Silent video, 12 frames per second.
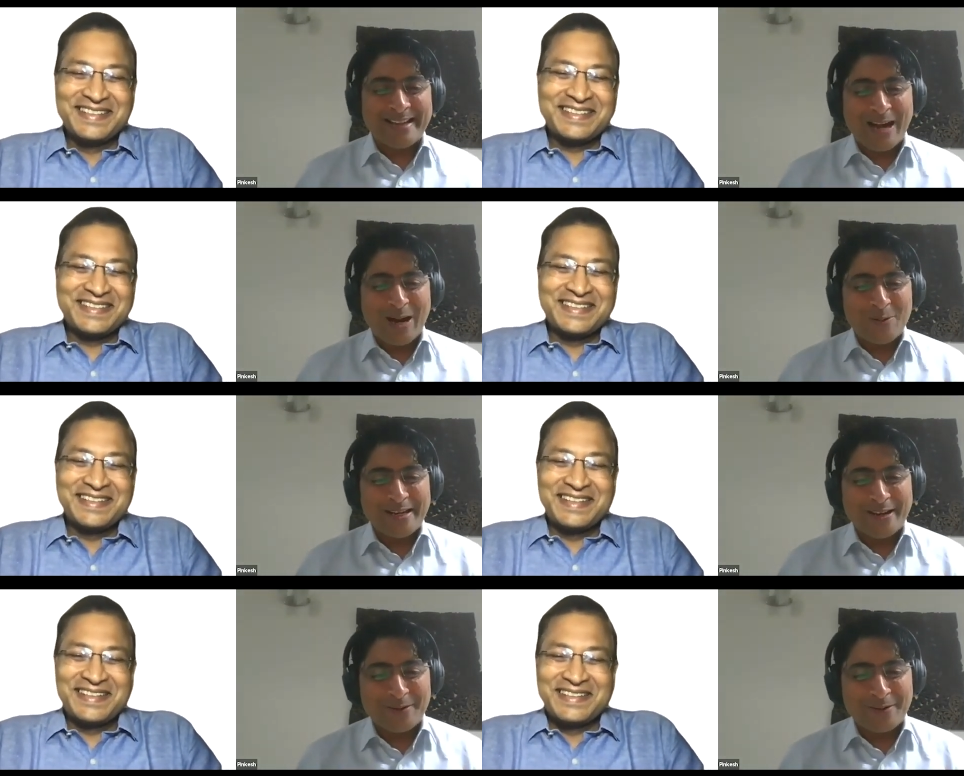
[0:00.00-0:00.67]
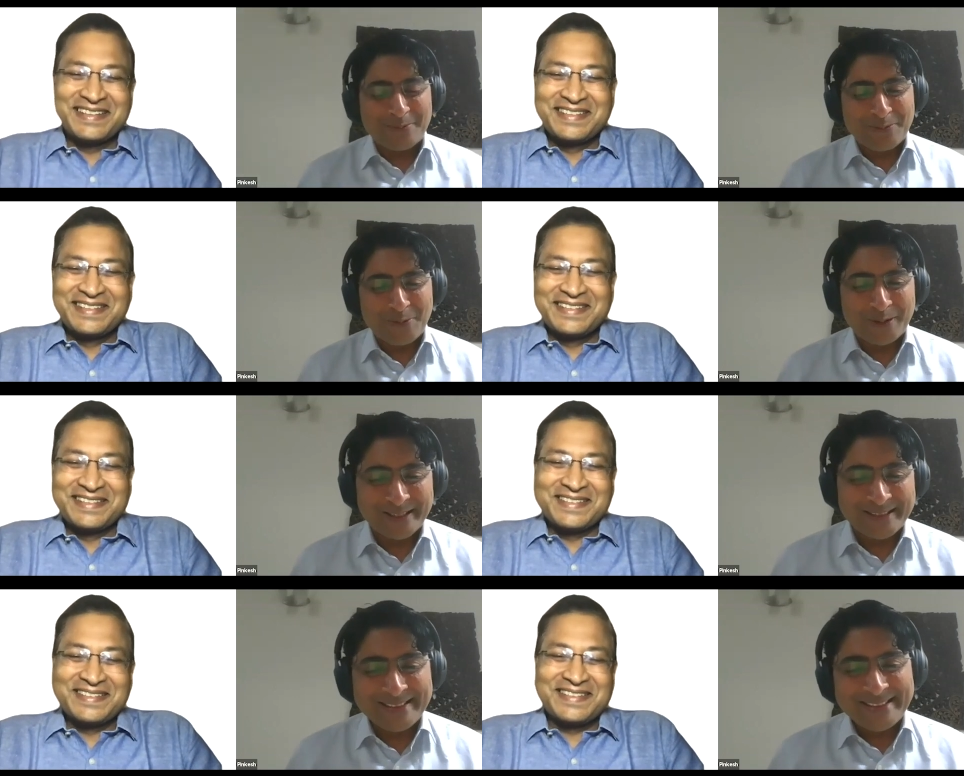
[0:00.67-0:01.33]
Speaker 1: now than ever before.
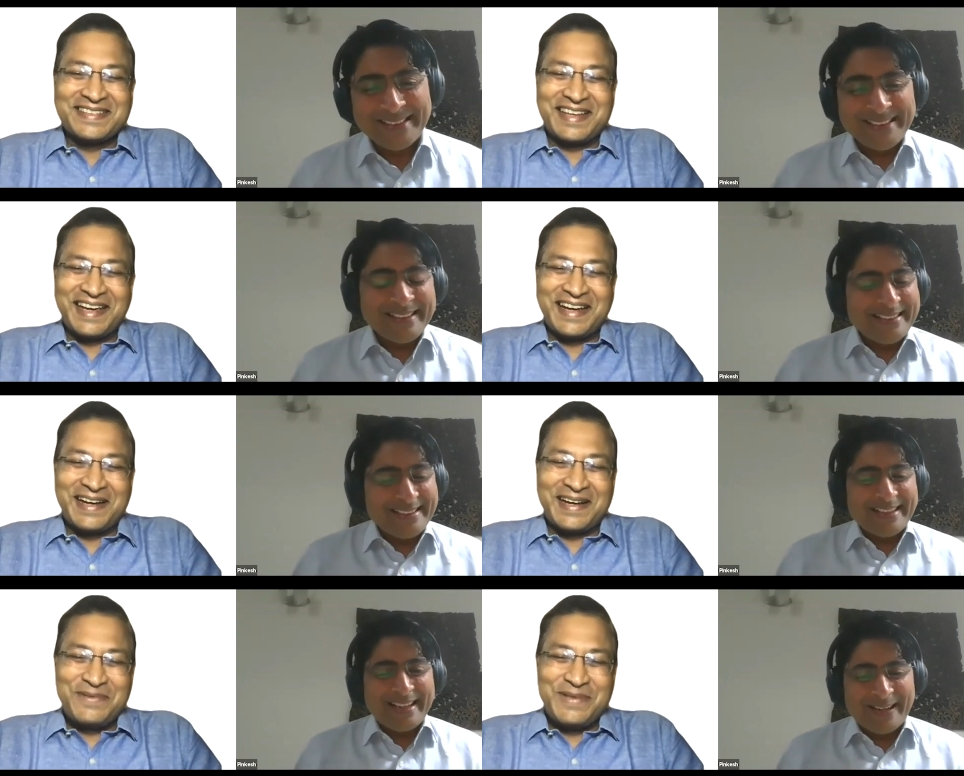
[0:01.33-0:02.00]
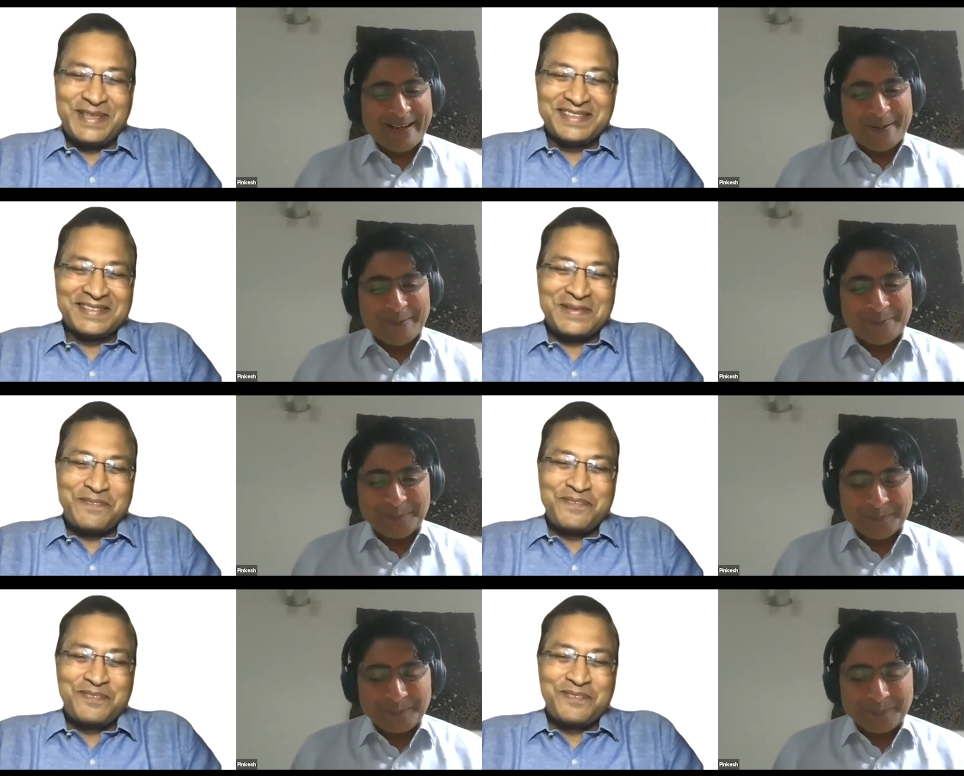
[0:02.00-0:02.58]
Um,